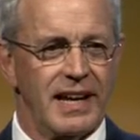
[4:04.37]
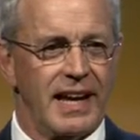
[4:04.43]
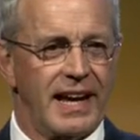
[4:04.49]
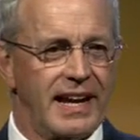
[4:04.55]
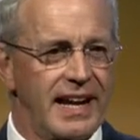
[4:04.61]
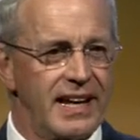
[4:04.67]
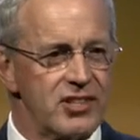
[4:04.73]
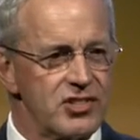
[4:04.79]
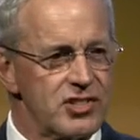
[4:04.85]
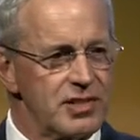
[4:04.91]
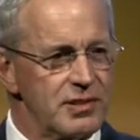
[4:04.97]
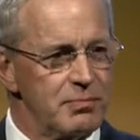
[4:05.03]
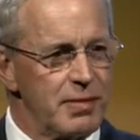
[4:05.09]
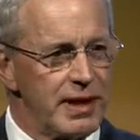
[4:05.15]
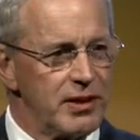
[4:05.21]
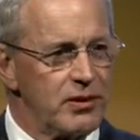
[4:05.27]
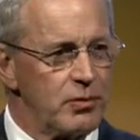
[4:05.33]
And as she
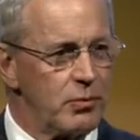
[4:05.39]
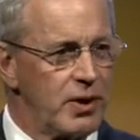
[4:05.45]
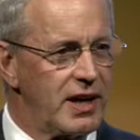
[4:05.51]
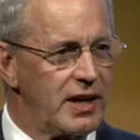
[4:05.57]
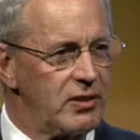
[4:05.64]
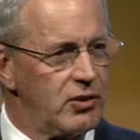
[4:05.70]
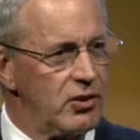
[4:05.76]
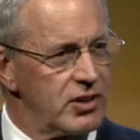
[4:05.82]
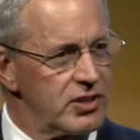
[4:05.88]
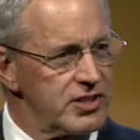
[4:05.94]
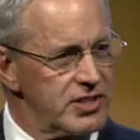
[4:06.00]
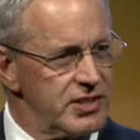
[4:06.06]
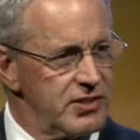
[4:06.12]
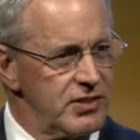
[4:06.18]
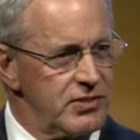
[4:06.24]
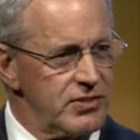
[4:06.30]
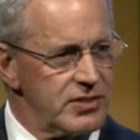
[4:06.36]
made her way along, she
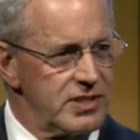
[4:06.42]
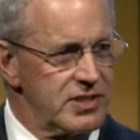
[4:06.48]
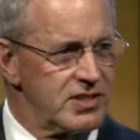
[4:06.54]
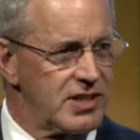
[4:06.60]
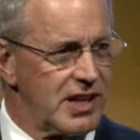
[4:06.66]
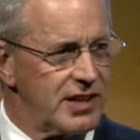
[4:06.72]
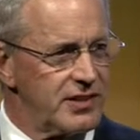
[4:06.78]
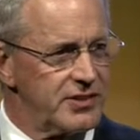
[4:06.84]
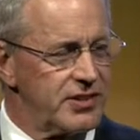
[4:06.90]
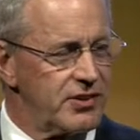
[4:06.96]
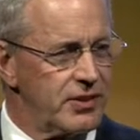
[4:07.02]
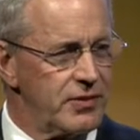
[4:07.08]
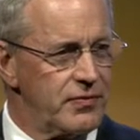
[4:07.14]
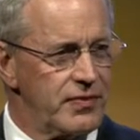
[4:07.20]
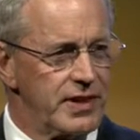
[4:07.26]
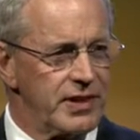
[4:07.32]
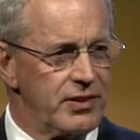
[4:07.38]
noticed a solitary
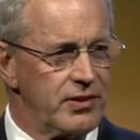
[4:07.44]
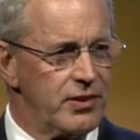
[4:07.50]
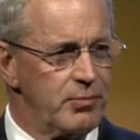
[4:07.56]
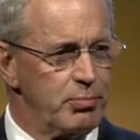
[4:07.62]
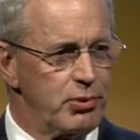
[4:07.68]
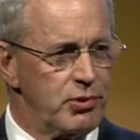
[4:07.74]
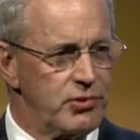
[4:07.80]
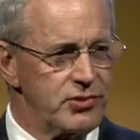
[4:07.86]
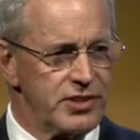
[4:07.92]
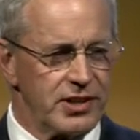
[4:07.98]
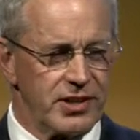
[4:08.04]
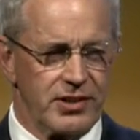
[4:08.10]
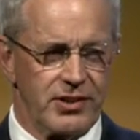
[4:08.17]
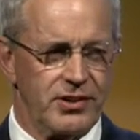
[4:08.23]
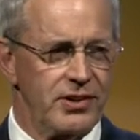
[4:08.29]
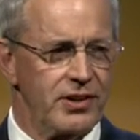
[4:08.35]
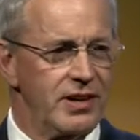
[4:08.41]
figure approaching
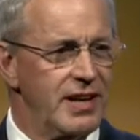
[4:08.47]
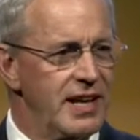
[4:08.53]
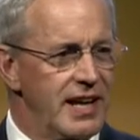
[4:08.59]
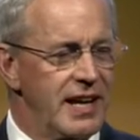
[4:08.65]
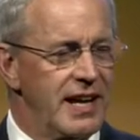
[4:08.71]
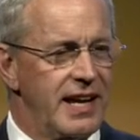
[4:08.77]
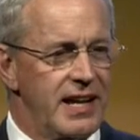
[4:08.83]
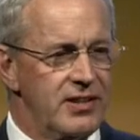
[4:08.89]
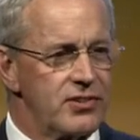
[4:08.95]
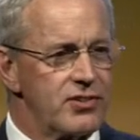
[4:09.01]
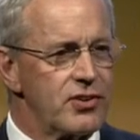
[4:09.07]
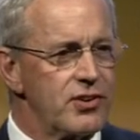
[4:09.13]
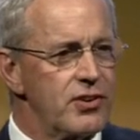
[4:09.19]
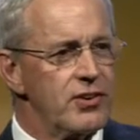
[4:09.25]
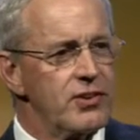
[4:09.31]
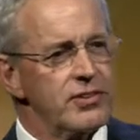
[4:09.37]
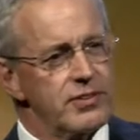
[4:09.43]
her and
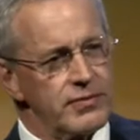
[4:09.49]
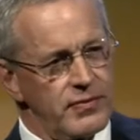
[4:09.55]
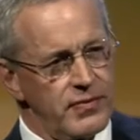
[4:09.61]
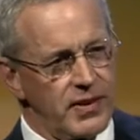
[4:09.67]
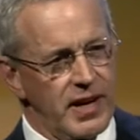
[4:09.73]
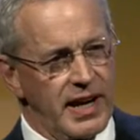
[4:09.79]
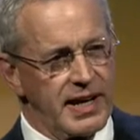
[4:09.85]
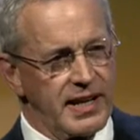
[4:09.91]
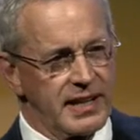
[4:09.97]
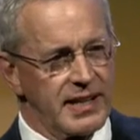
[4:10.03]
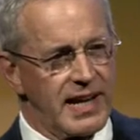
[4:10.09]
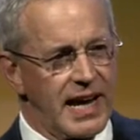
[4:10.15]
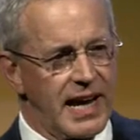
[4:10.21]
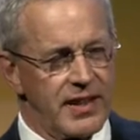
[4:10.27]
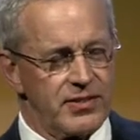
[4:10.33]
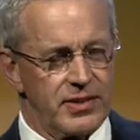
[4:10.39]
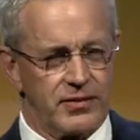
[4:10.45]
turned to find
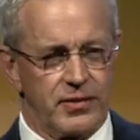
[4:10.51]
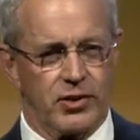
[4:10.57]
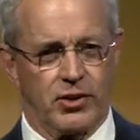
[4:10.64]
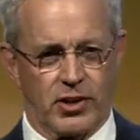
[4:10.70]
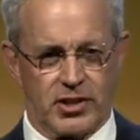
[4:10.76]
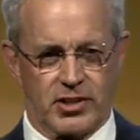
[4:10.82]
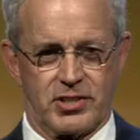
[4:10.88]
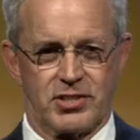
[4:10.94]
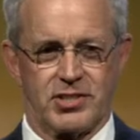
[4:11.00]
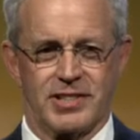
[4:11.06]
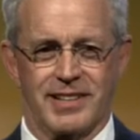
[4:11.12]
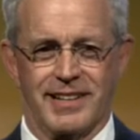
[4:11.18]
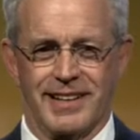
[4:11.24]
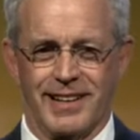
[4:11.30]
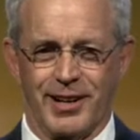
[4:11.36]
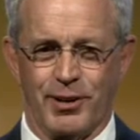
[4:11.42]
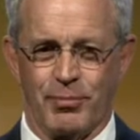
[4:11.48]
Kathy Hooks
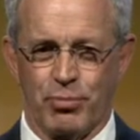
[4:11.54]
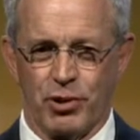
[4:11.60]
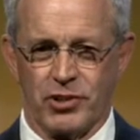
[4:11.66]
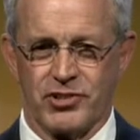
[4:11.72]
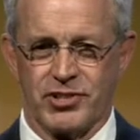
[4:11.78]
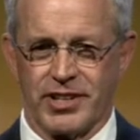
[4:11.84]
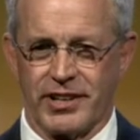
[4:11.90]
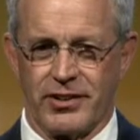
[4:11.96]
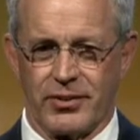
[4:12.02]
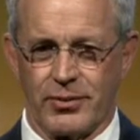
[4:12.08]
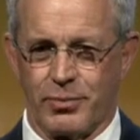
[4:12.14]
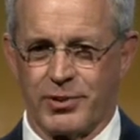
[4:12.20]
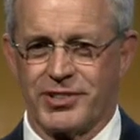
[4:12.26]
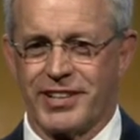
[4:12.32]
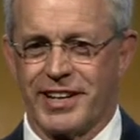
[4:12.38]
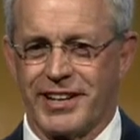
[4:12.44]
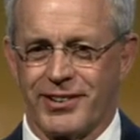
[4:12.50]
approaching her
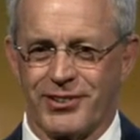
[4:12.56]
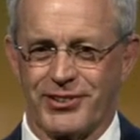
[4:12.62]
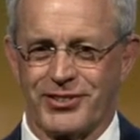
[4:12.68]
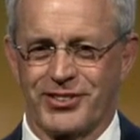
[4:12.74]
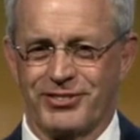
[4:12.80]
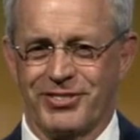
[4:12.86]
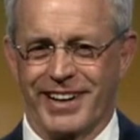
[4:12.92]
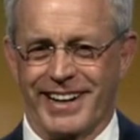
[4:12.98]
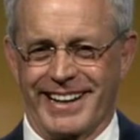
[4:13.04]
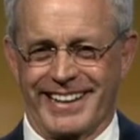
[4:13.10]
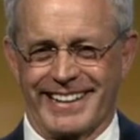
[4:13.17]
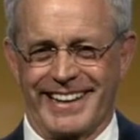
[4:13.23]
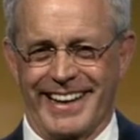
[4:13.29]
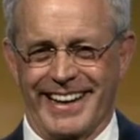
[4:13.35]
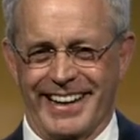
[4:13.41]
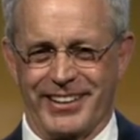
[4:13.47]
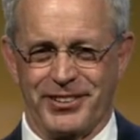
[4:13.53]
with tears running
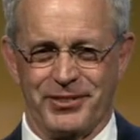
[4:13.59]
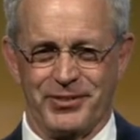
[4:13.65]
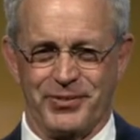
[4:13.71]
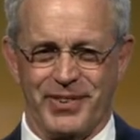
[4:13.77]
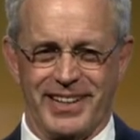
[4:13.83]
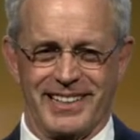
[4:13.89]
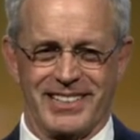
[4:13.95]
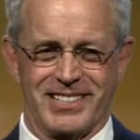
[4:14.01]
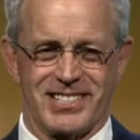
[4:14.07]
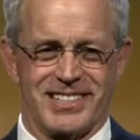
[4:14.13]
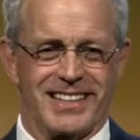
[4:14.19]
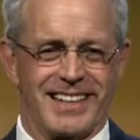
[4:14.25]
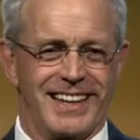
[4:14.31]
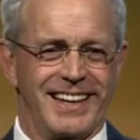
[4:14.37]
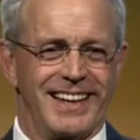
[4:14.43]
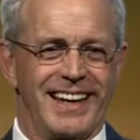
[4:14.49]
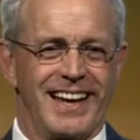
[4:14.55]
down her face.
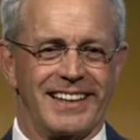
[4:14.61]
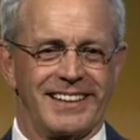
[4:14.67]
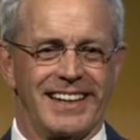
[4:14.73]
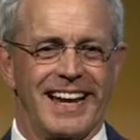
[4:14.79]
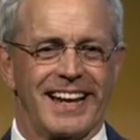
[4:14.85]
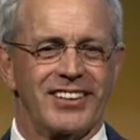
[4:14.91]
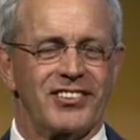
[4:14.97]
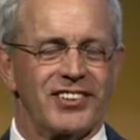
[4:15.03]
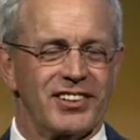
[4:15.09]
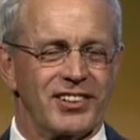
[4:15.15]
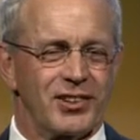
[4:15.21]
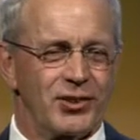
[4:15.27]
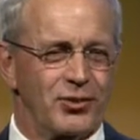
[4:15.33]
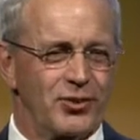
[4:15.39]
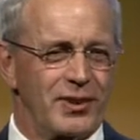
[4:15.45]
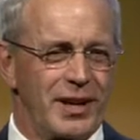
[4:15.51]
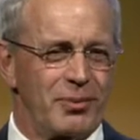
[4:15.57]
And the next thing you
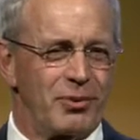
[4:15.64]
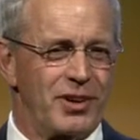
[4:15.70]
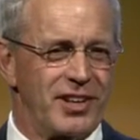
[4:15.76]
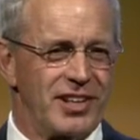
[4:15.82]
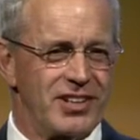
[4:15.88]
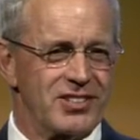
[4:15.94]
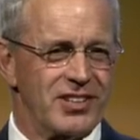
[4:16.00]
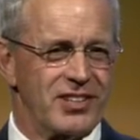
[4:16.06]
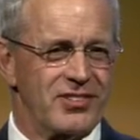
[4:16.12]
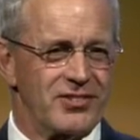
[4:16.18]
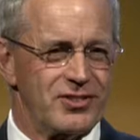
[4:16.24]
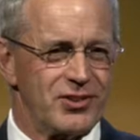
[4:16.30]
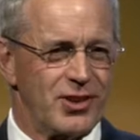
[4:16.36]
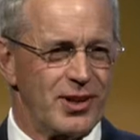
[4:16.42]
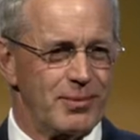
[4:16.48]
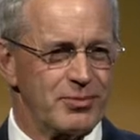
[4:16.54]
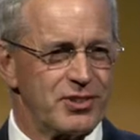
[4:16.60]
knew, they were in each other's
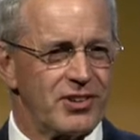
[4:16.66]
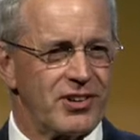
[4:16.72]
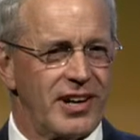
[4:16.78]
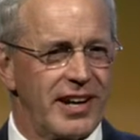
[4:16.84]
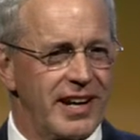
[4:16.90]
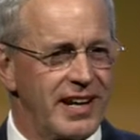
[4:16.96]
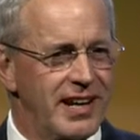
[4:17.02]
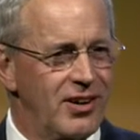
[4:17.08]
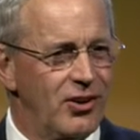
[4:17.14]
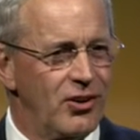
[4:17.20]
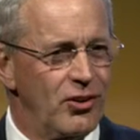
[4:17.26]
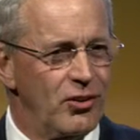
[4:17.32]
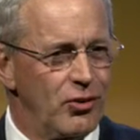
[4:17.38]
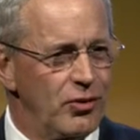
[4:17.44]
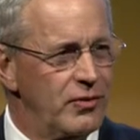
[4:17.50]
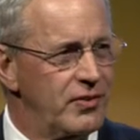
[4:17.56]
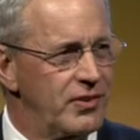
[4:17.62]
arms, crying
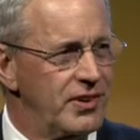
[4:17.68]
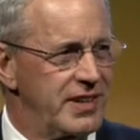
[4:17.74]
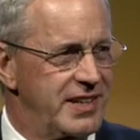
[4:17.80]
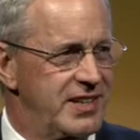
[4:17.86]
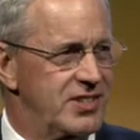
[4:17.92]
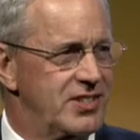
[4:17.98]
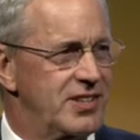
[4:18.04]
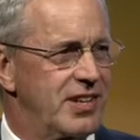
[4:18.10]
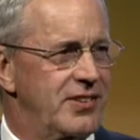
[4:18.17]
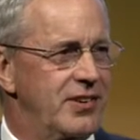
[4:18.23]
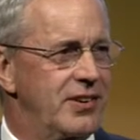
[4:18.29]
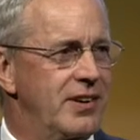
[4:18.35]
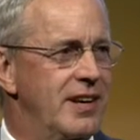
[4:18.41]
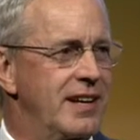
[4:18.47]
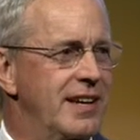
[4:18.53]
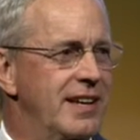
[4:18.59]
all over each other.